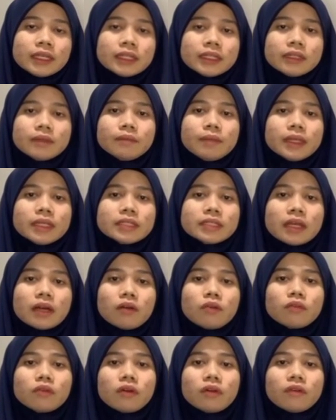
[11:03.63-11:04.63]
the best
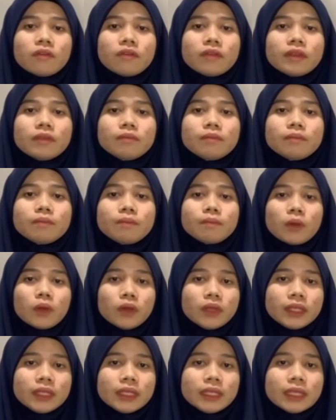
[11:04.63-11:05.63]
out of
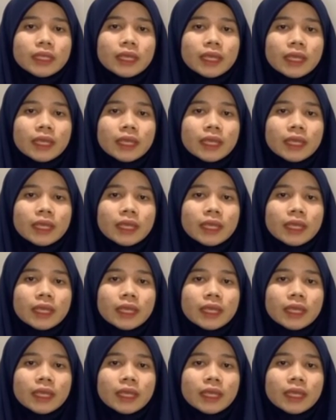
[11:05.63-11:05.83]
employee